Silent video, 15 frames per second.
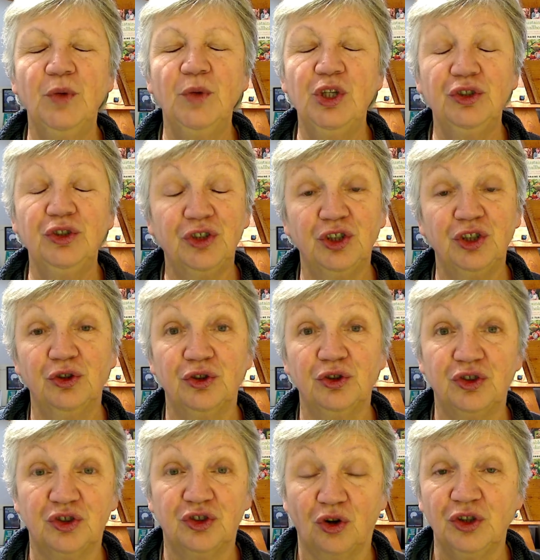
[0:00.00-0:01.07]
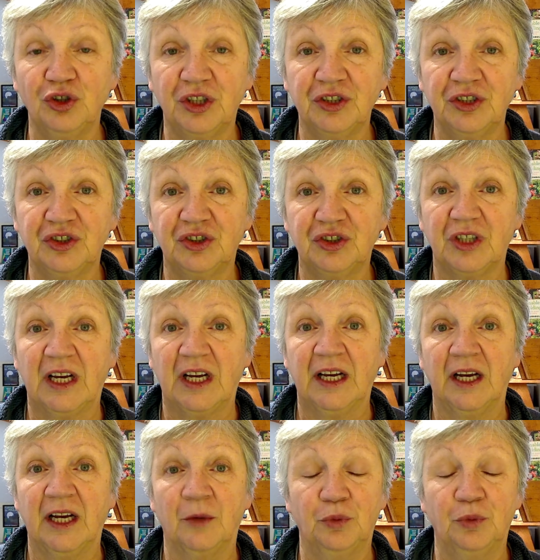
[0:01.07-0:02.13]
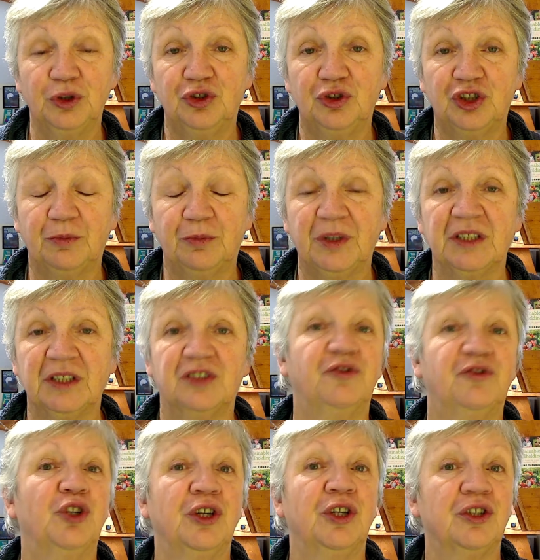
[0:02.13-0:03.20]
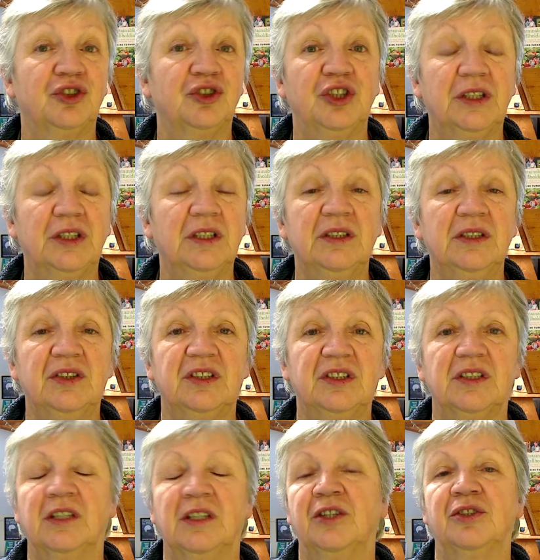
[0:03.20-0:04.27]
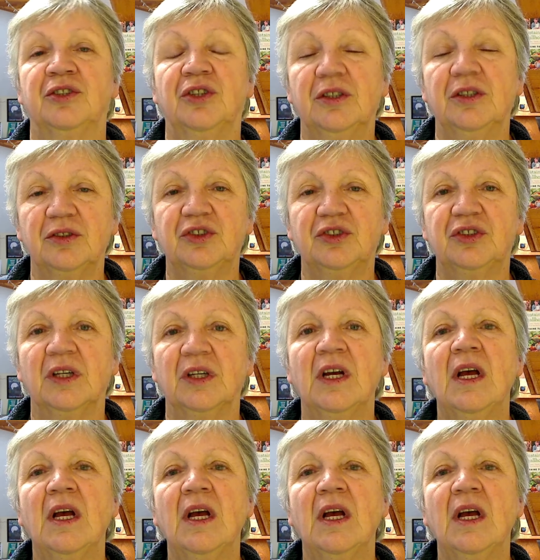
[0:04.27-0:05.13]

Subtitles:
We used to use sawdust and wood chippings for our chickens and our ducks.